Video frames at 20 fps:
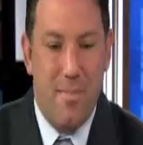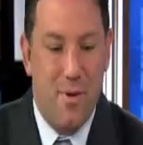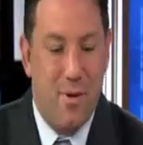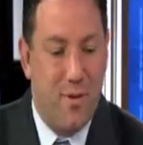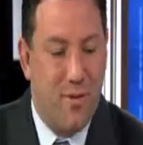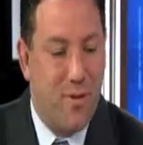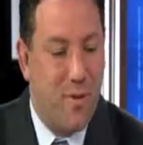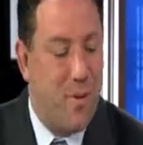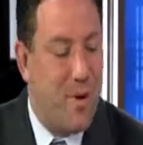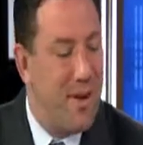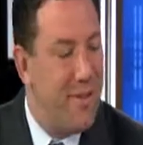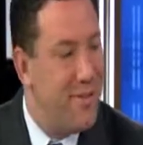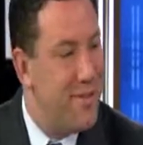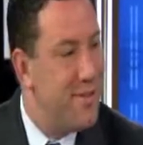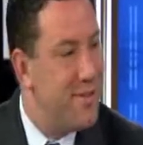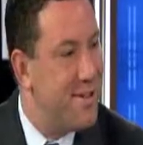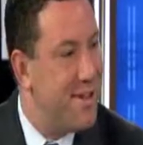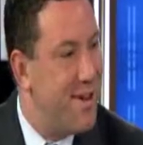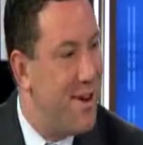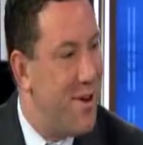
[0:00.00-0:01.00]
beautiful wife
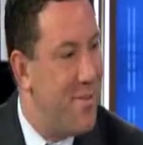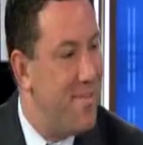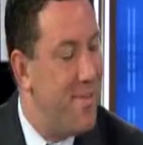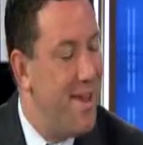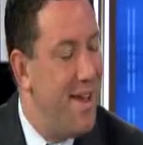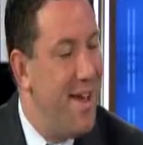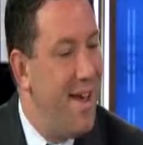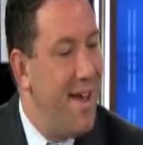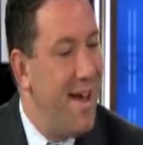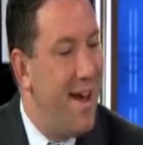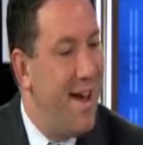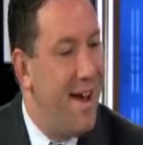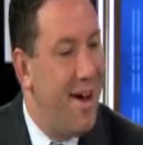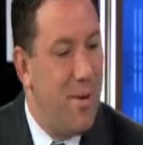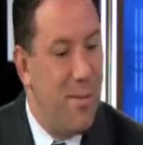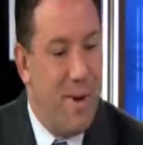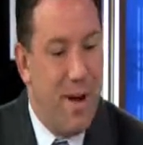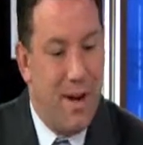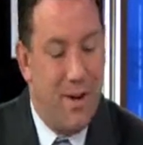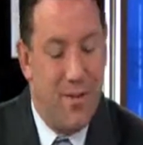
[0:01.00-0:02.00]
who's at home uh,
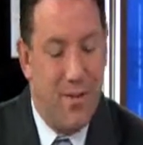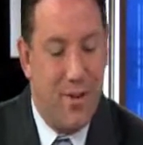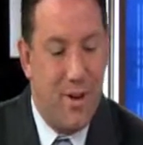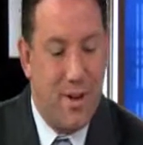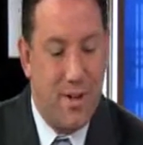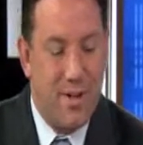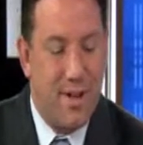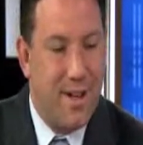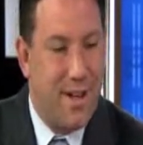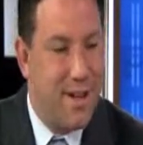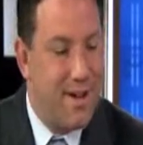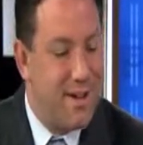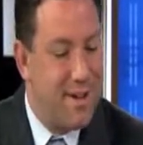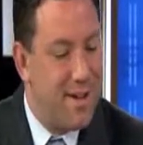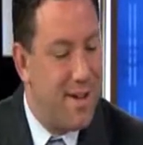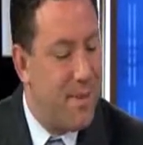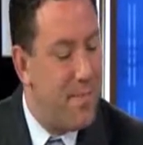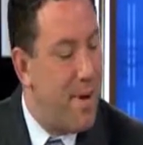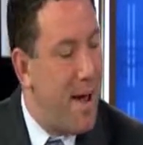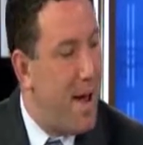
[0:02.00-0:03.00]
waiting for us to get,
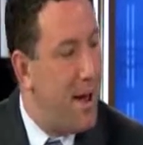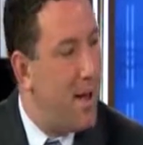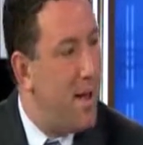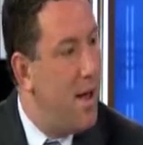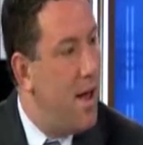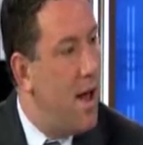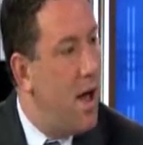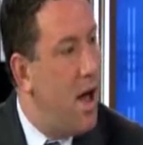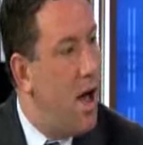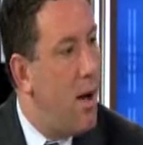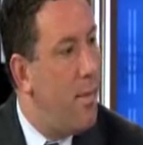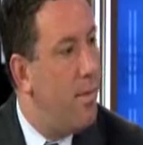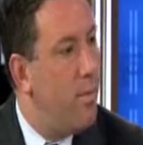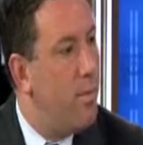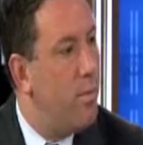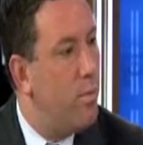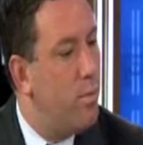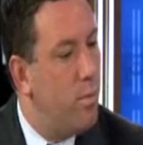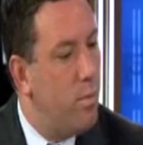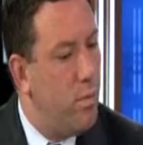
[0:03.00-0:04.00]
get back. Um,
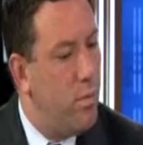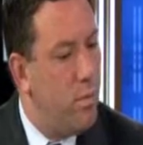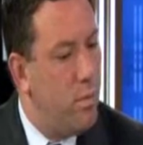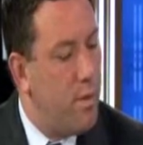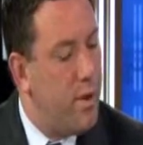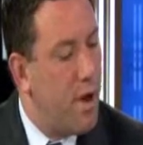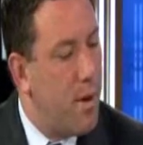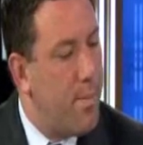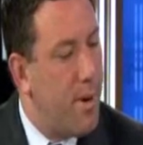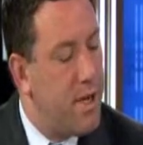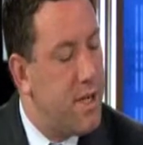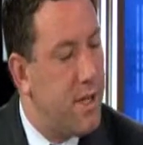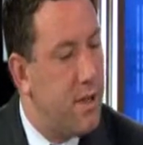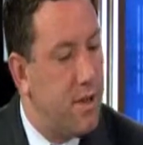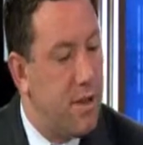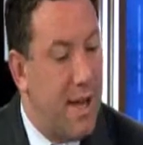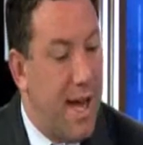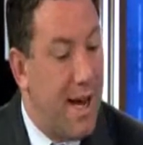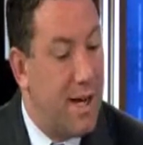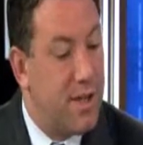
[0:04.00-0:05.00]
with our budget,
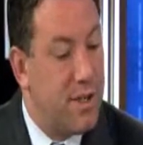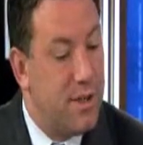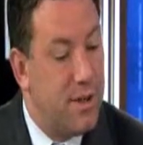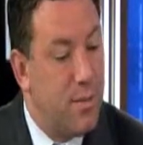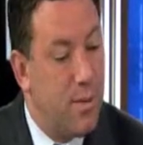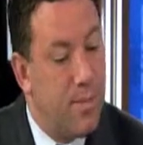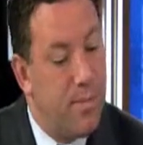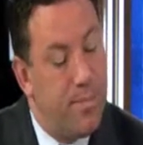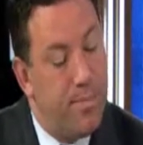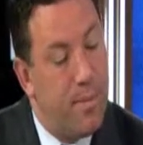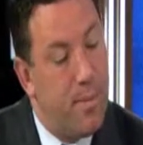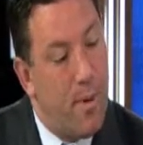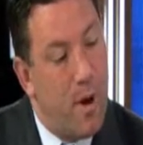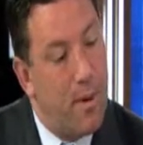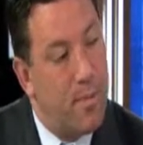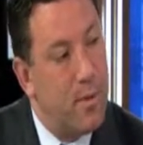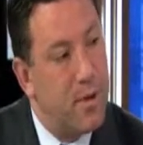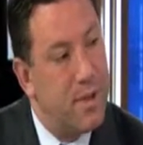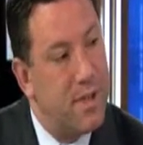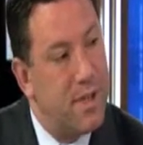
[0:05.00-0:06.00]
actually, what the
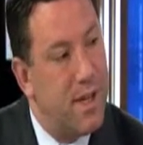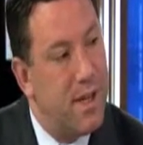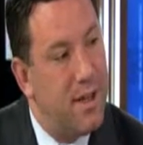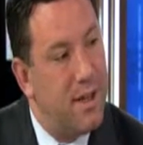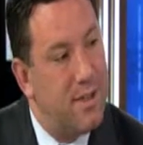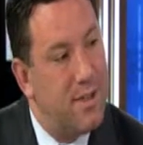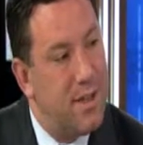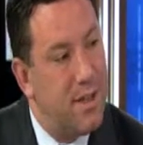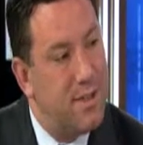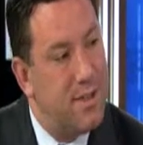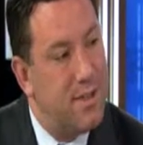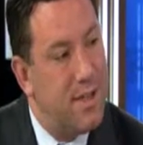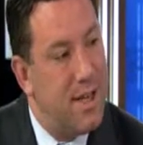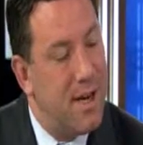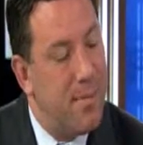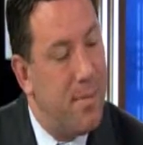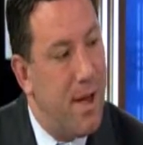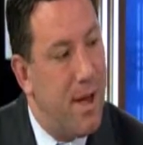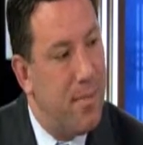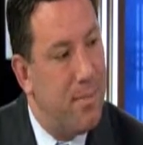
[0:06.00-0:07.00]
Baltimore Sun said
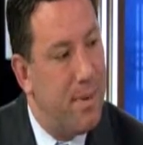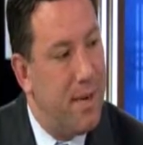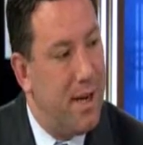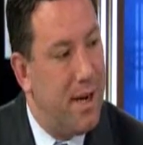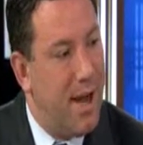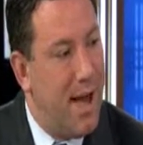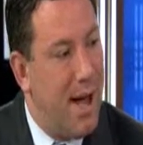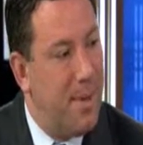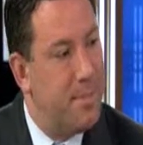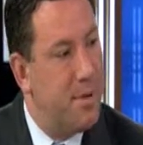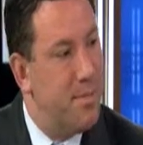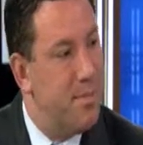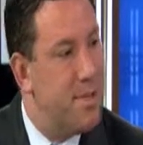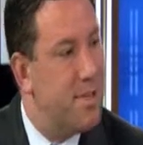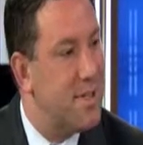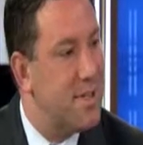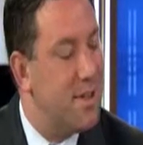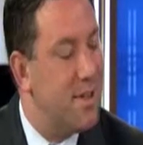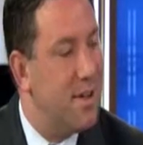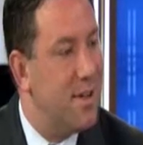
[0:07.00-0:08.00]
about being
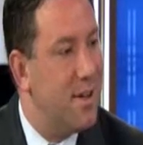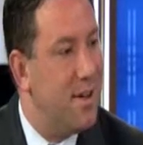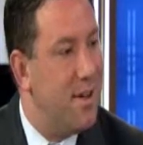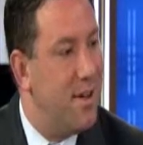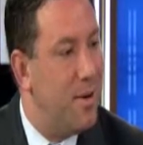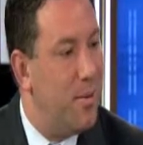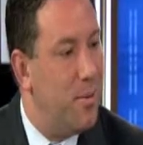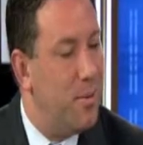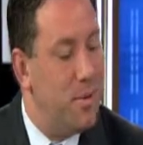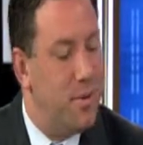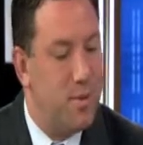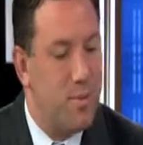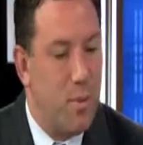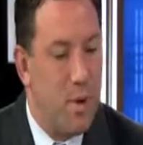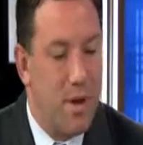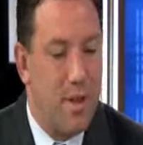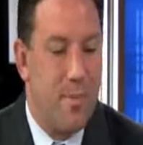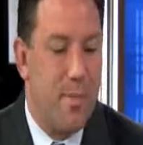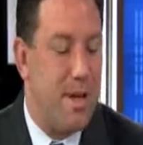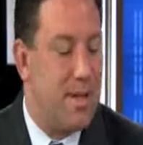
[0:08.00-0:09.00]
optimistic uh, was
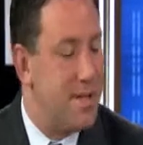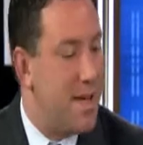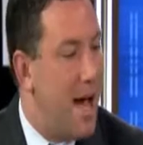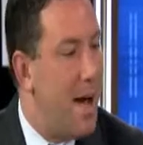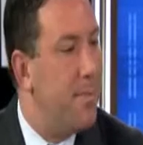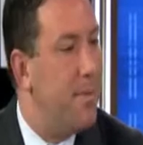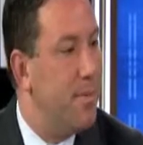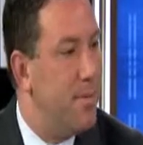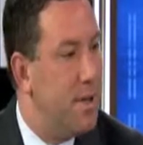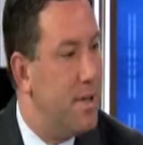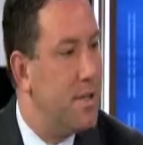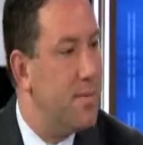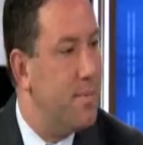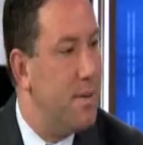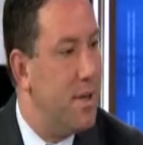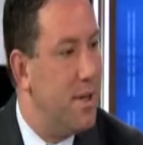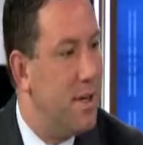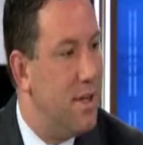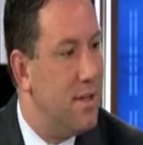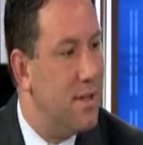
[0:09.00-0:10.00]
one of the best compliments mm-hmm.
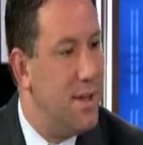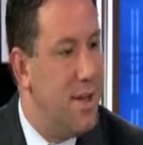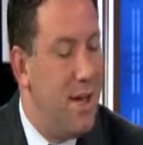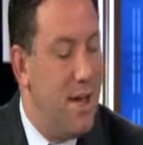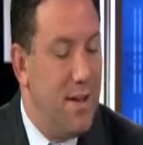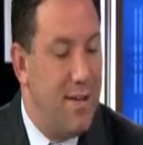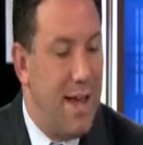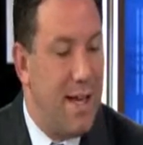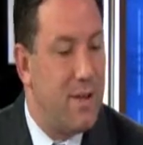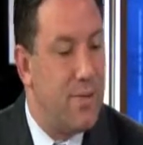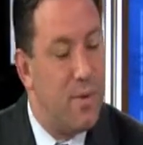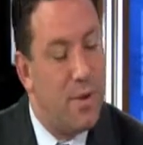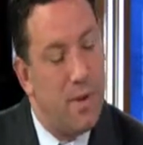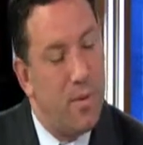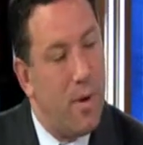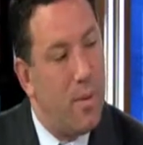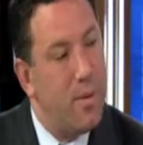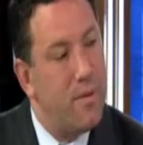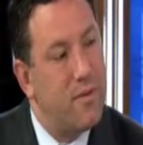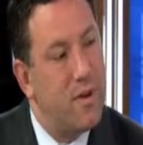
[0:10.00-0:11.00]
because mm -hmm. that's really
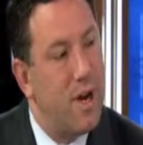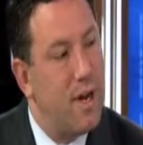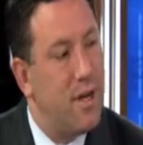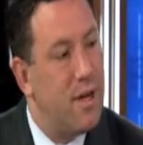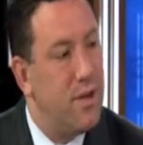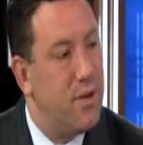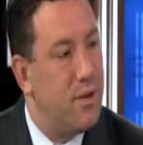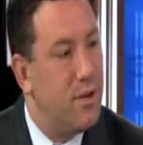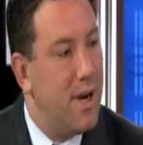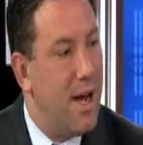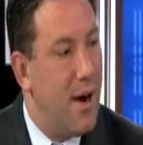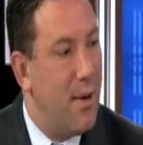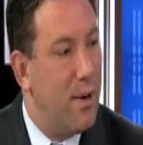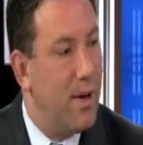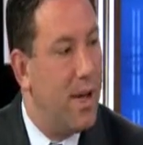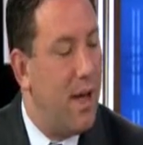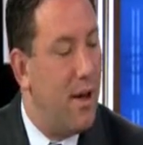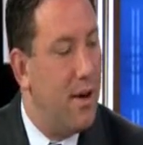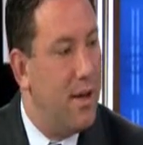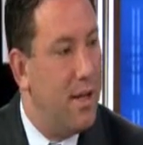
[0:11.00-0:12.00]
what we've tried to do in Howard
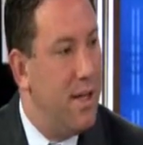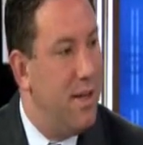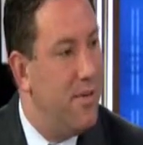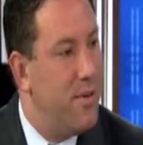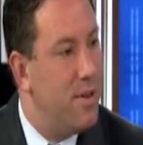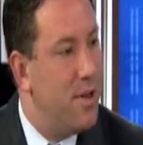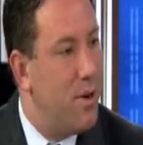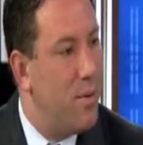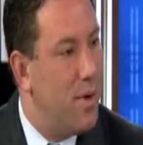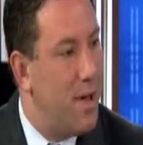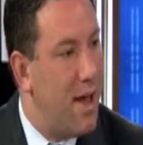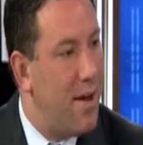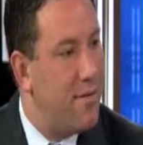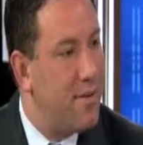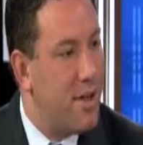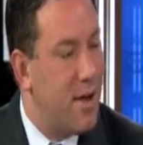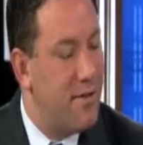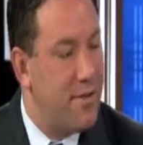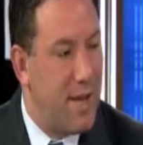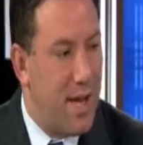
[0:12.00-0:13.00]
County. Even though we have
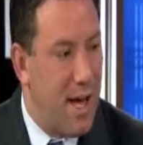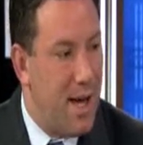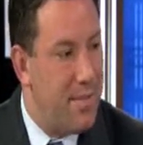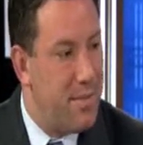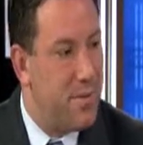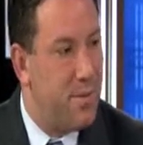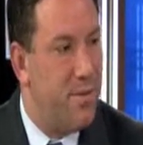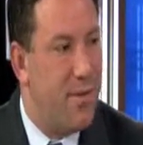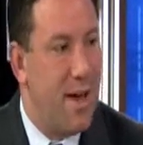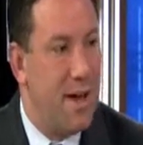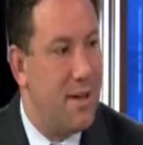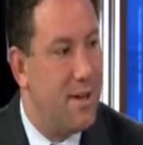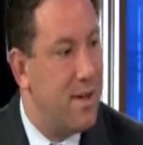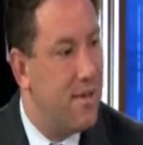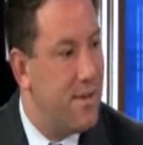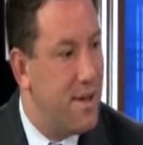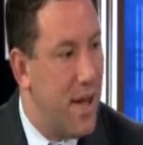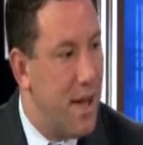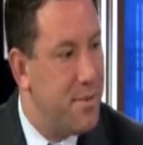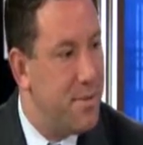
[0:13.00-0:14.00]
tough times, we've had
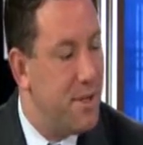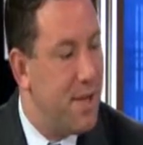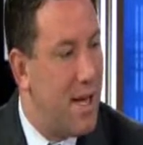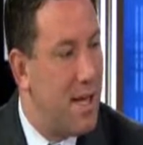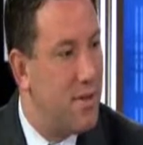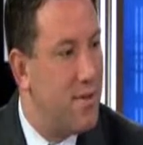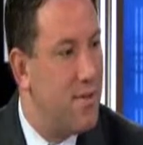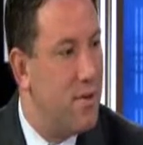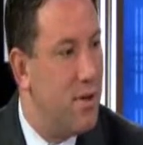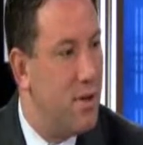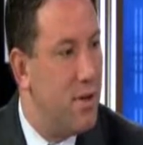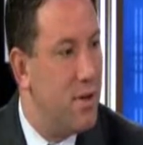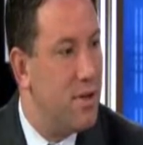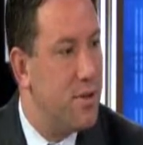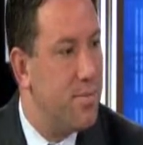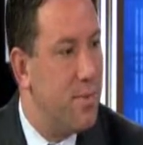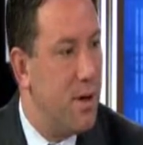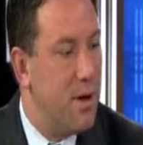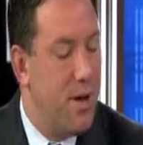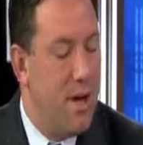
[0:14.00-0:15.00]
tough times the last few years,
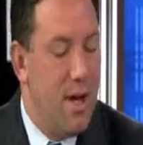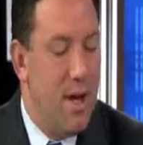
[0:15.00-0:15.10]
but